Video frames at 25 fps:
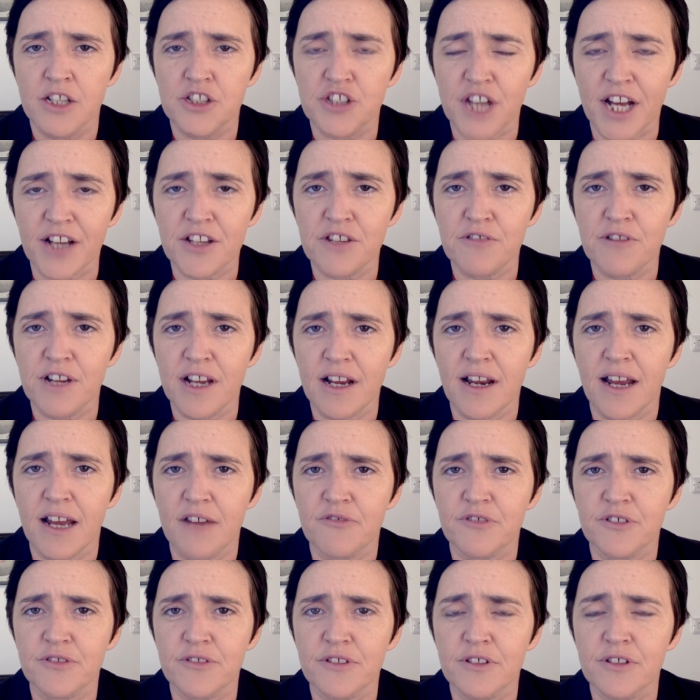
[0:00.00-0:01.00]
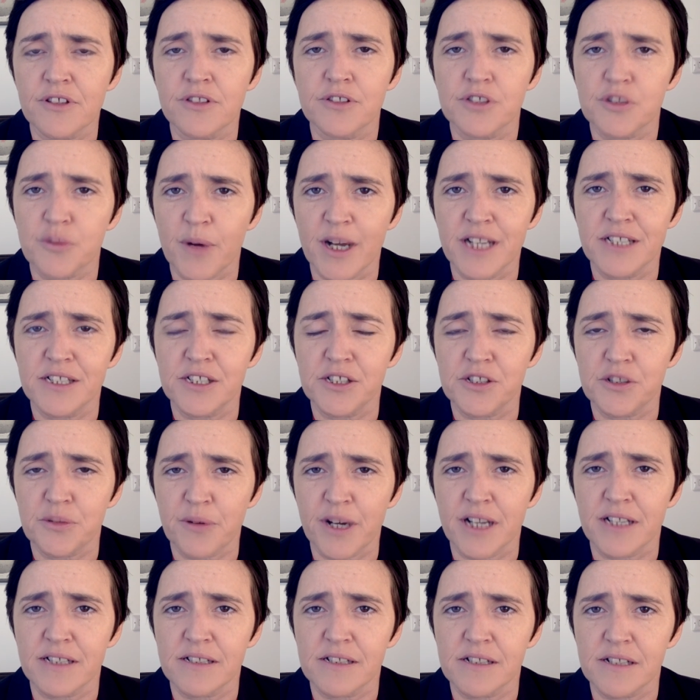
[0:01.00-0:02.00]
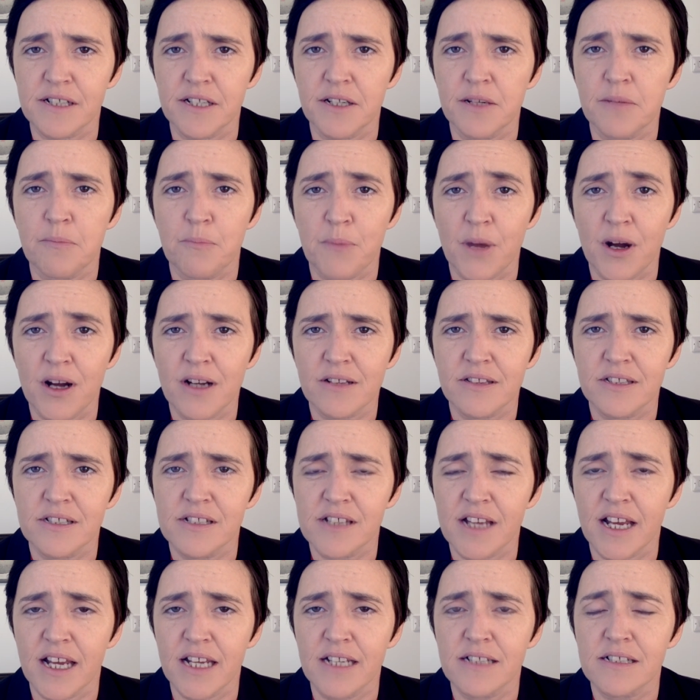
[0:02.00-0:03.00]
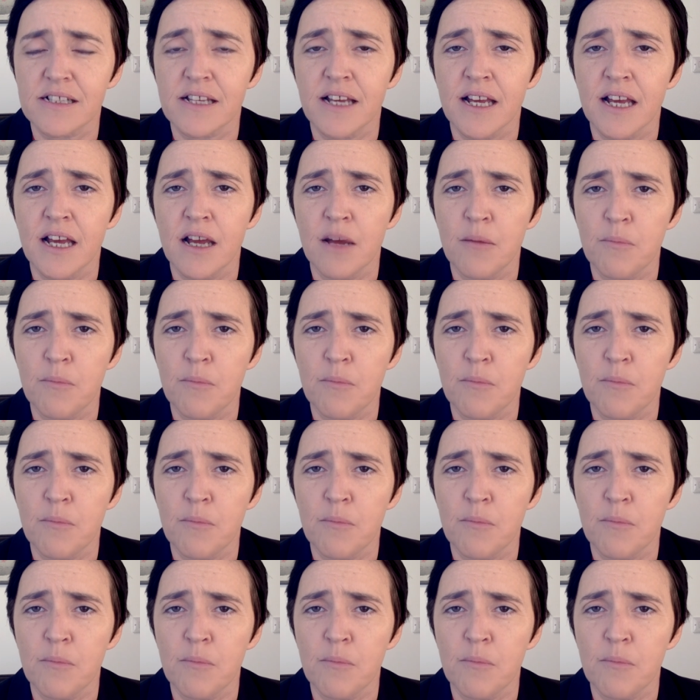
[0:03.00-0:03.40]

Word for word: January 11th, 2020. Mark the date.